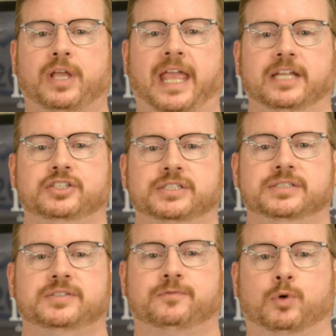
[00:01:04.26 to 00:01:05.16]

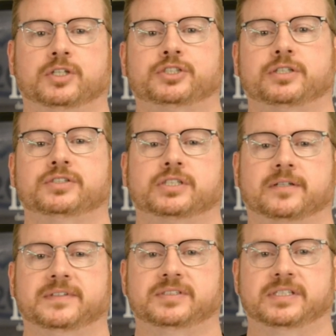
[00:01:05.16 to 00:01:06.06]
locations for Azure
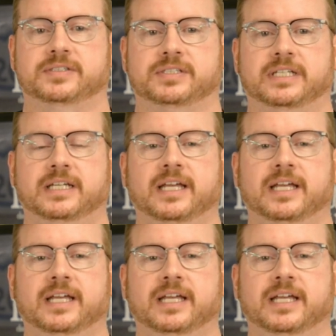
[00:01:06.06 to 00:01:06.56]
services.